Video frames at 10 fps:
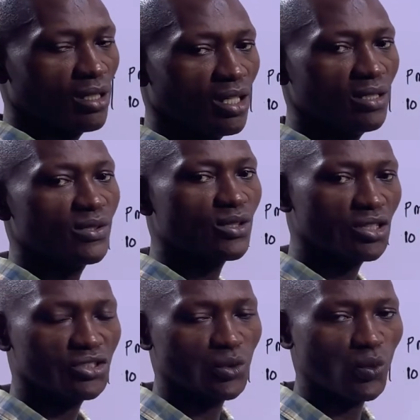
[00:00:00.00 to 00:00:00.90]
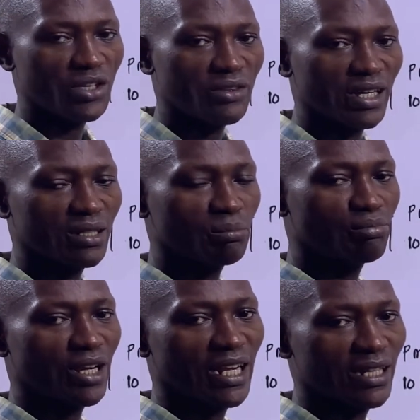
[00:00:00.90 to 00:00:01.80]
in such a way that the
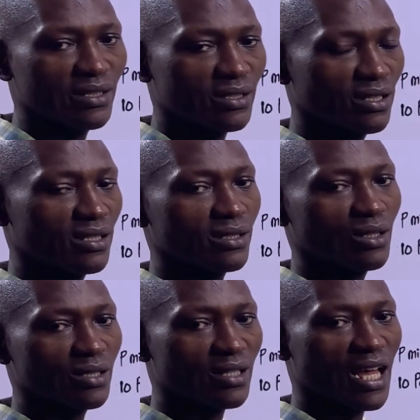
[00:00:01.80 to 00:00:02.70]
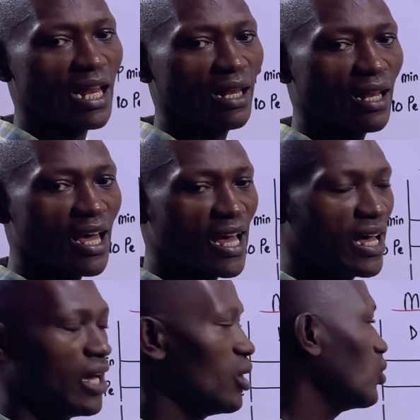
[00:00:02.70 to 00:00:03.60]
price is not
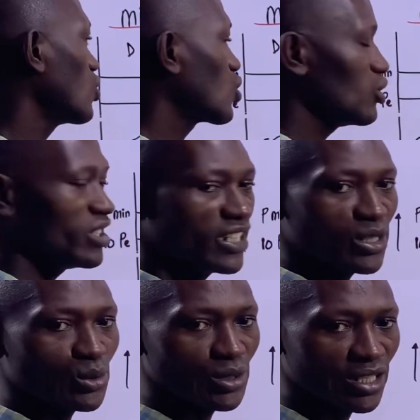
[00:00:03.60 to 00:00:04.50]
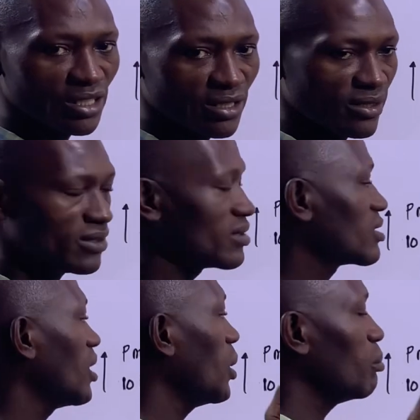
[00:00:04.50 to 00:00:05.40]
allowed to decrease
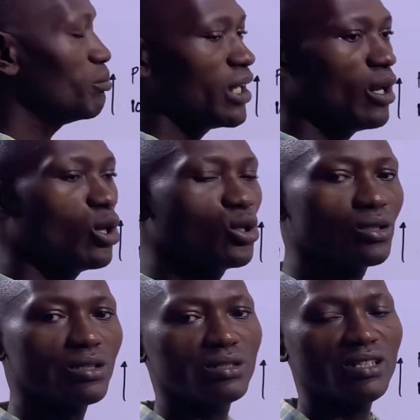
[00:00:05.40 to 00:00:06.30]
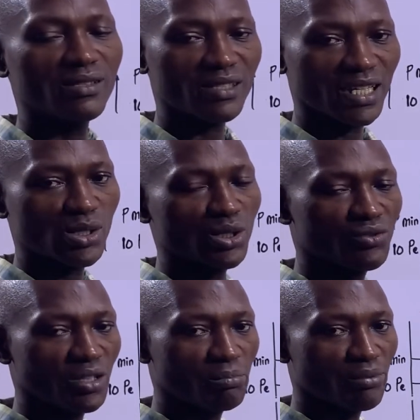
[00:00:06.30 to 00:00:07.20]
below the
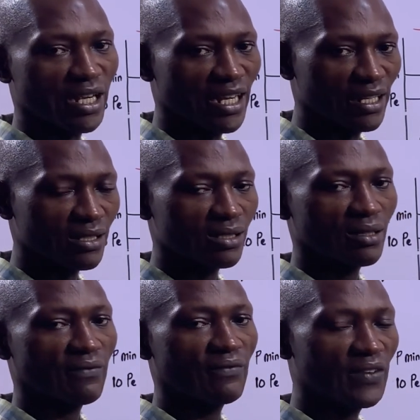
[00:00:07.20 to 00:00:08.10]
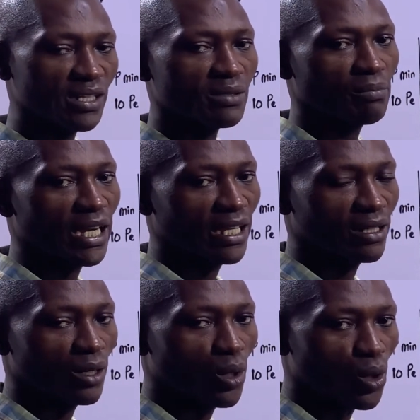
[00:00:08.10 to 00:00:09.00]
statutory price fixed by
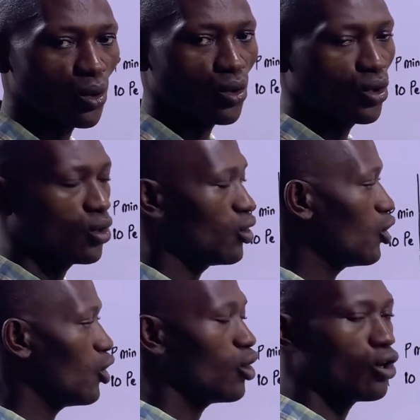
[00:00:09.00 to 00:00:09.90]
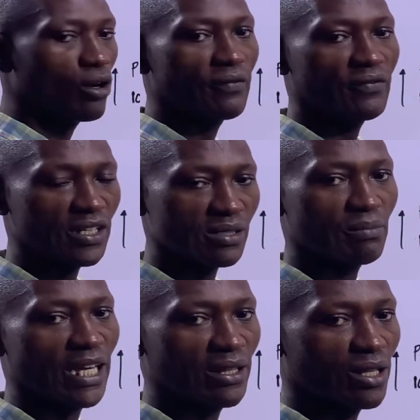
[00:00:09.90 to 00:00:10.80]
the law or fixed
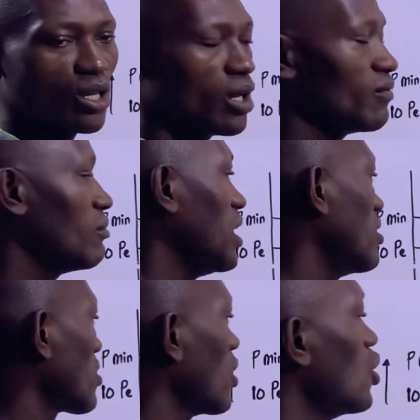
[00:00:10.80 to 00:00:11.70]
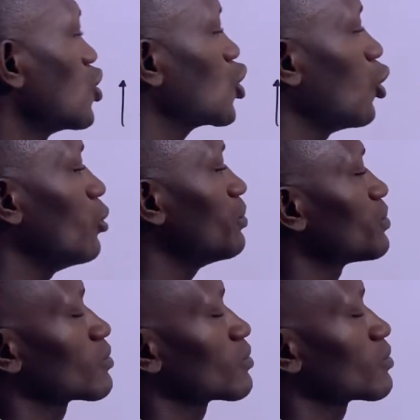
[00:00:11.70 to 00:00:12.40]
by the government. So,